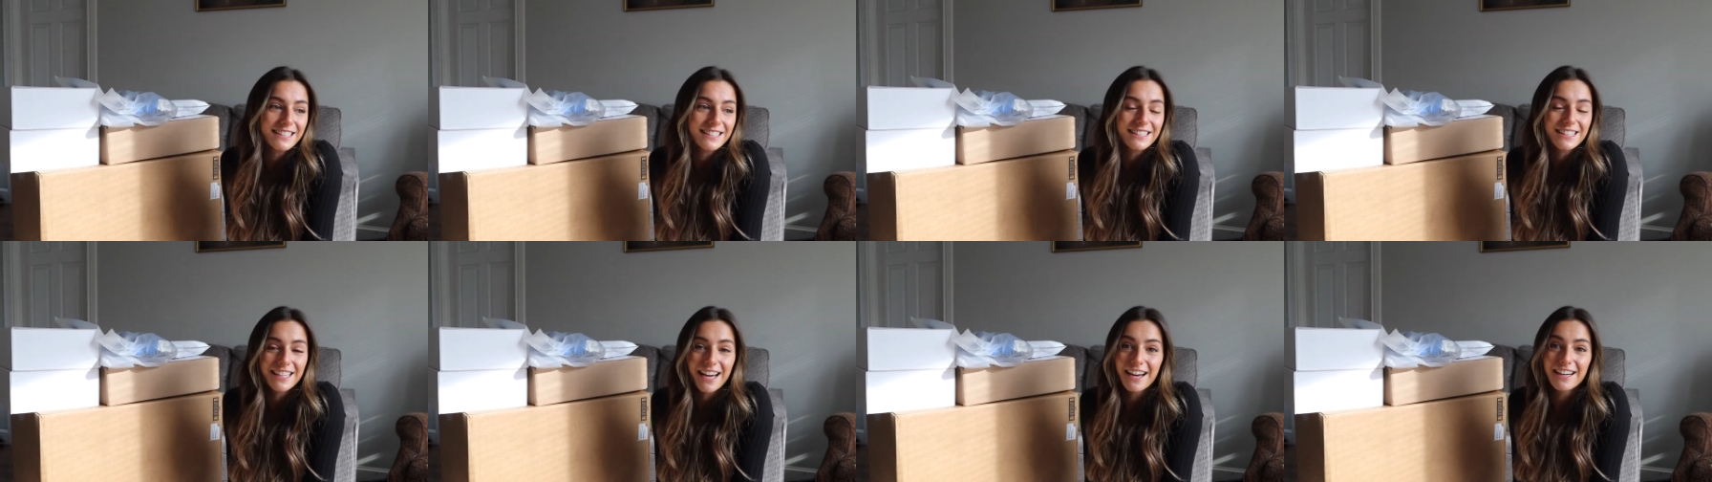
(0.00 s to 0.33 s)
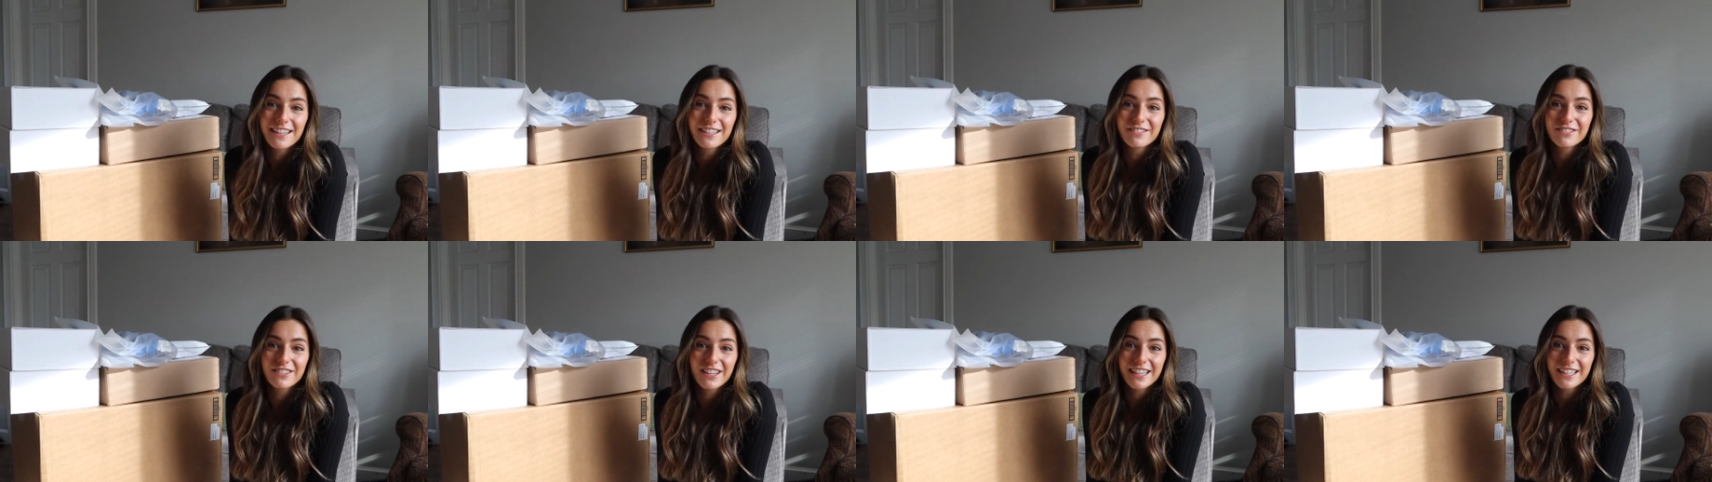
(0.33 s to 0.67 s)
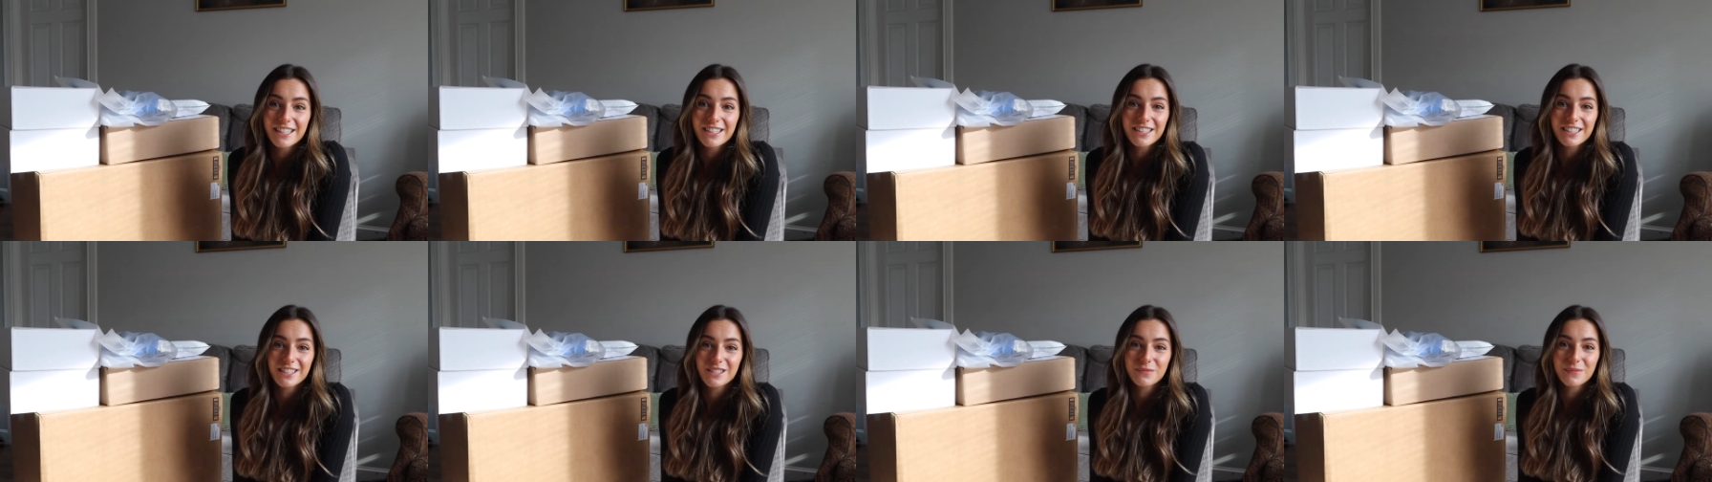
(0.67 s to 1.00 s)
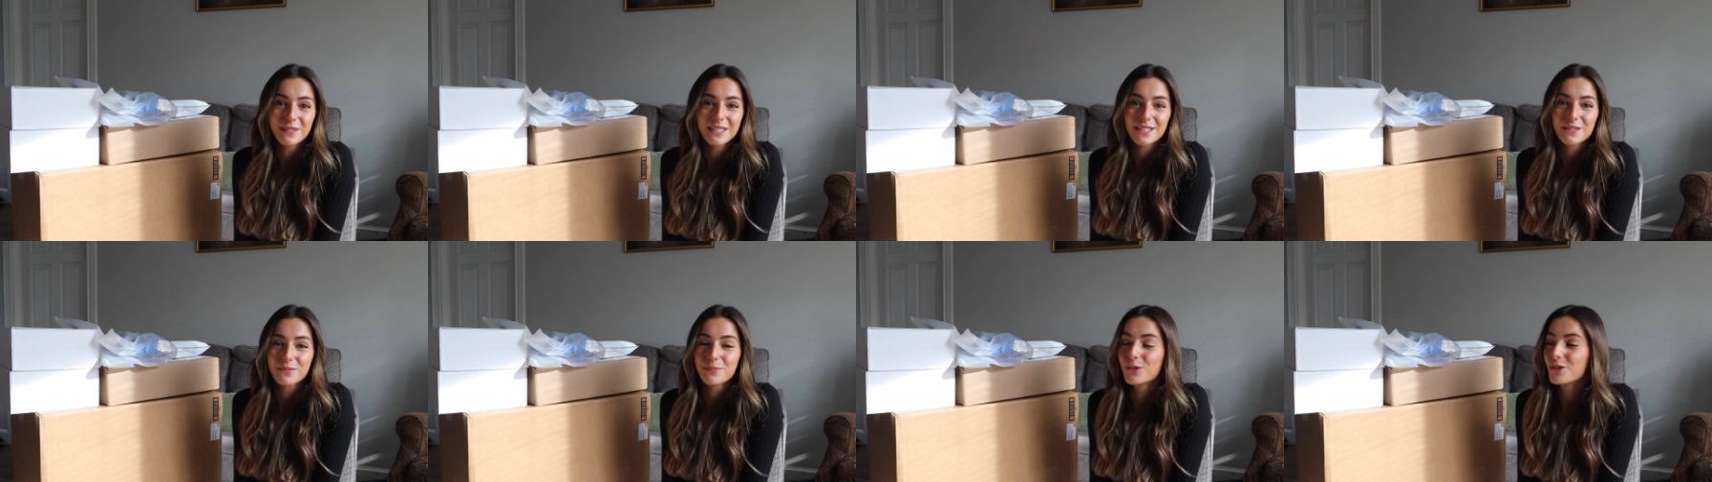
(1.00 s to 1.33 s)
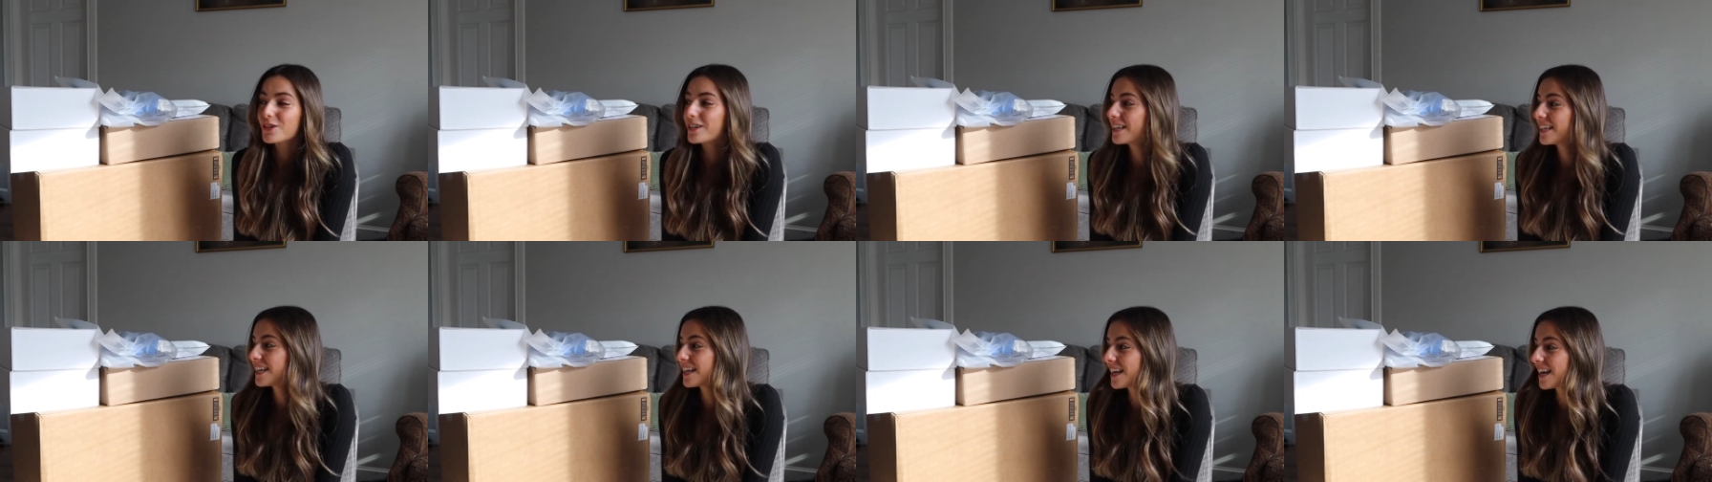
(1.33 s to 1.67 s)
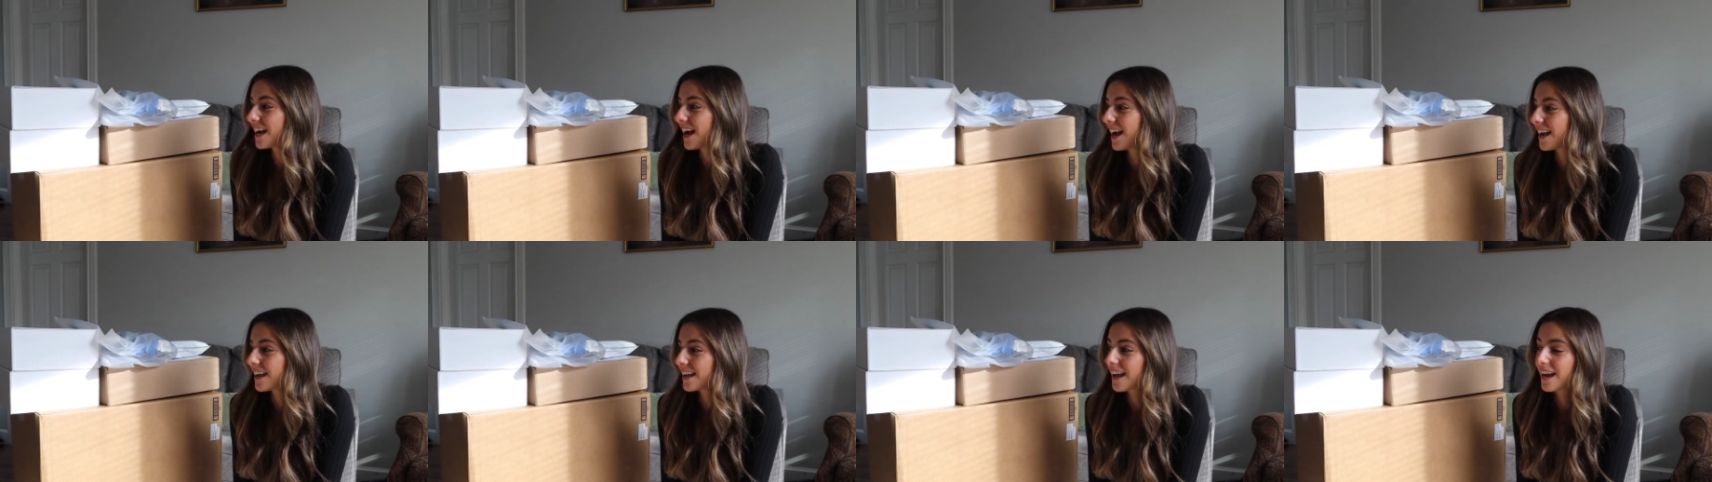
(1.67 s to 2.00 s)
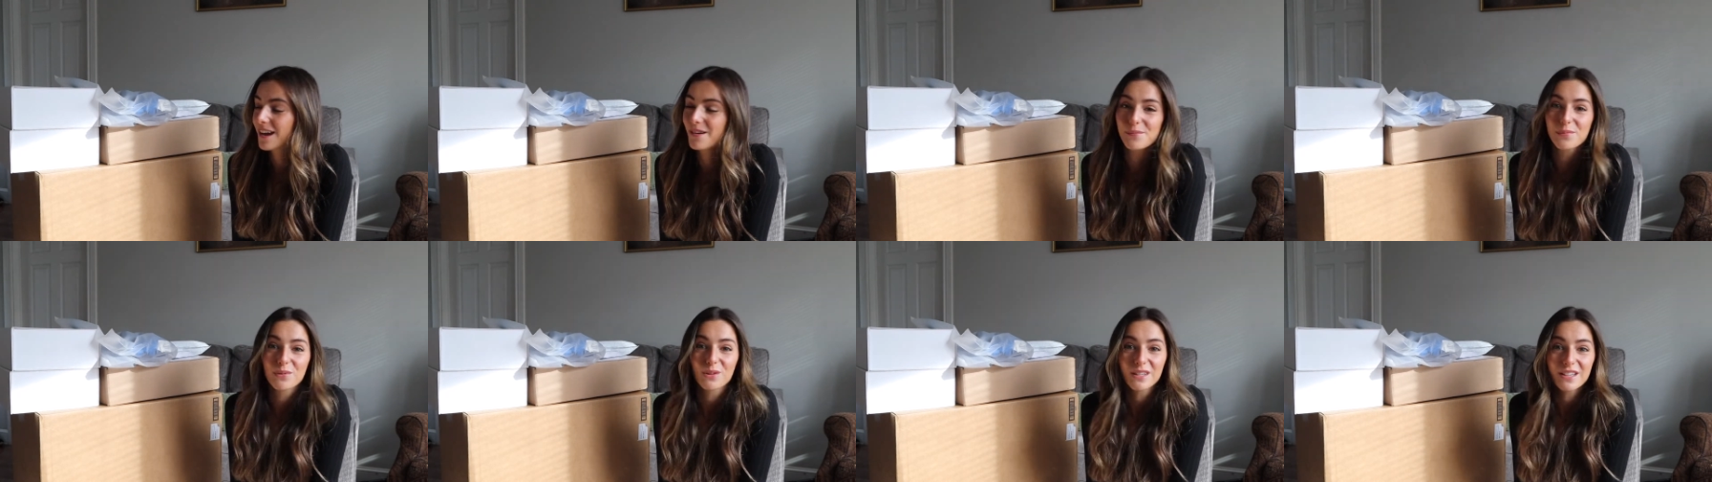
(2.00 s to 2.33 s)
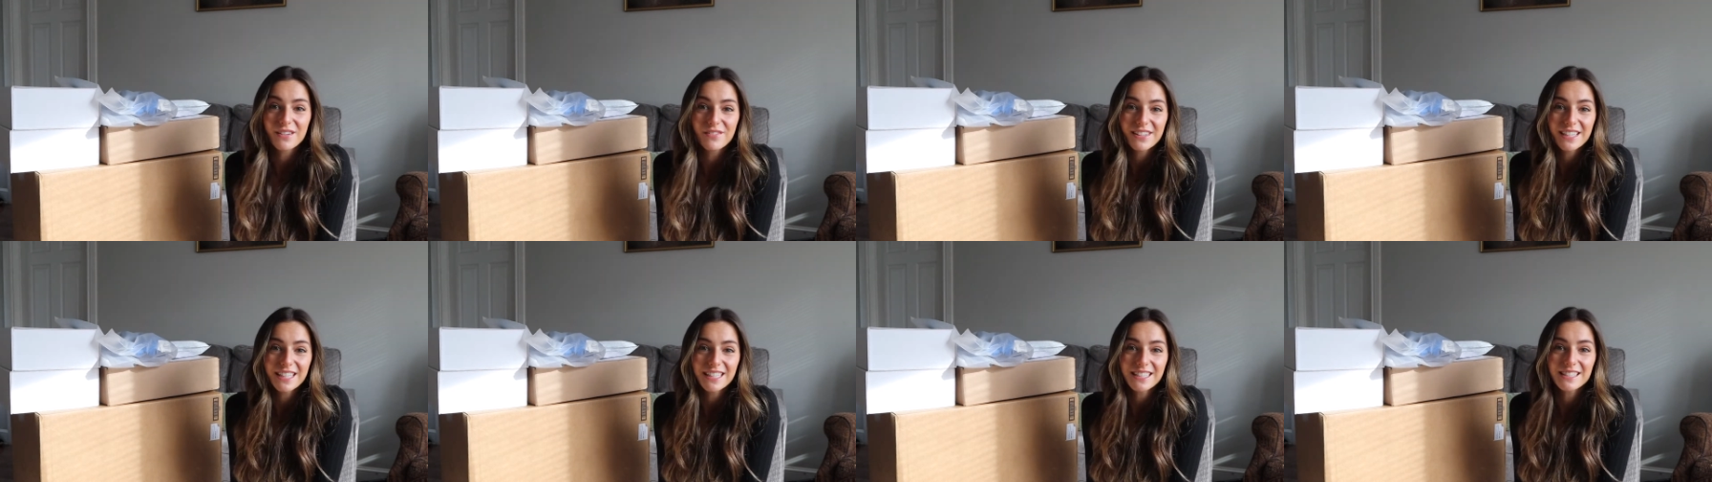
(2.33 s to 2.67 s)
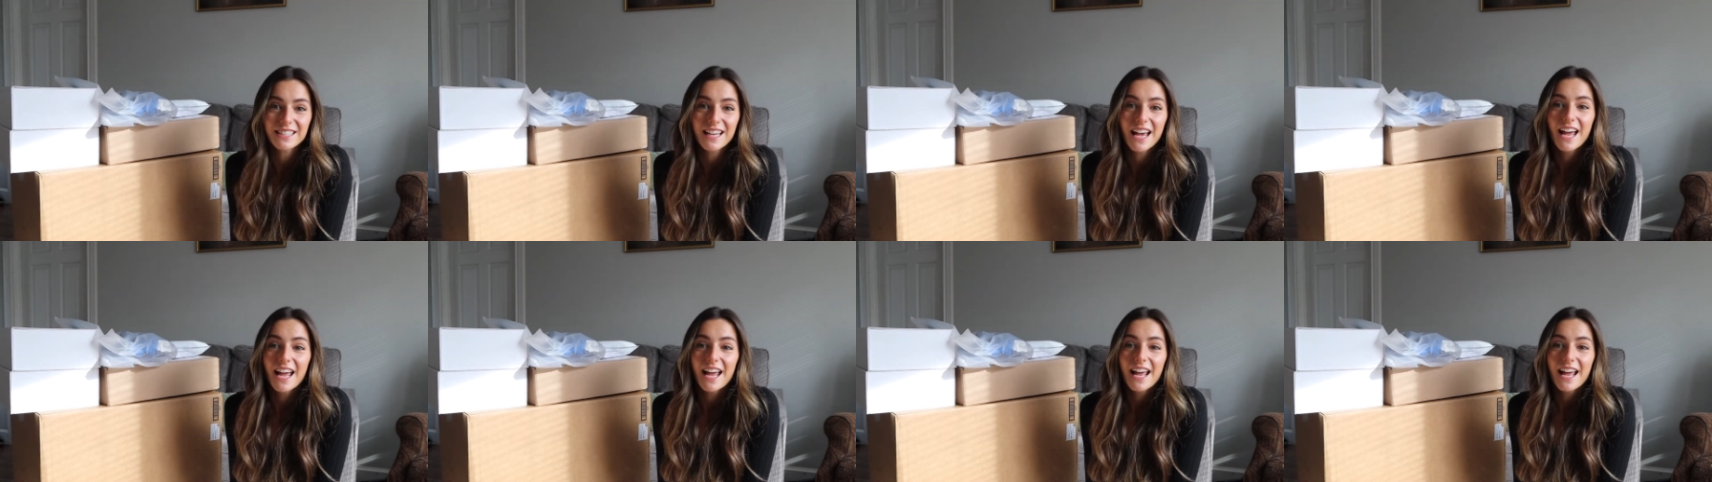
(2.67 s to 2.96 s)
It's kind of like Christmas morning. I can't believe this.